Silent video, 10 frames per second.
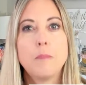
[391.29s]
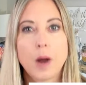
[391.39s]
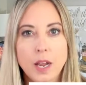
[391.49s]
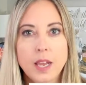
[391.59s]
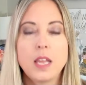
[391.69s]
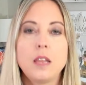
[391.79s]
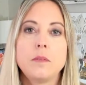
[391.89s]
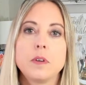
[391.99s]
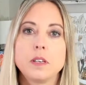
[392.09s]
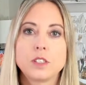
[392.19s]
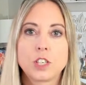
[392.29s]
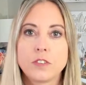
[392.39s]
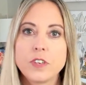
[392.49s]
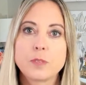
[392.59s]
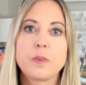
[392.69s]
marketing
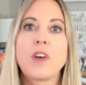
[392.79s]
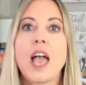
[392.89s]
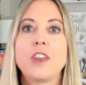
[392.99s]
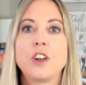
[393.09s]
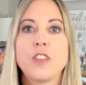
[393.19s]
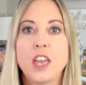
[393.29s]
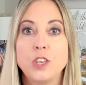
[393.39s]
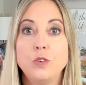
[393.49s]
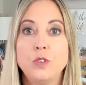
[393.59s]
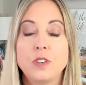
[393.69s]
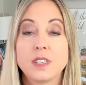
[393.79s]
service provider that you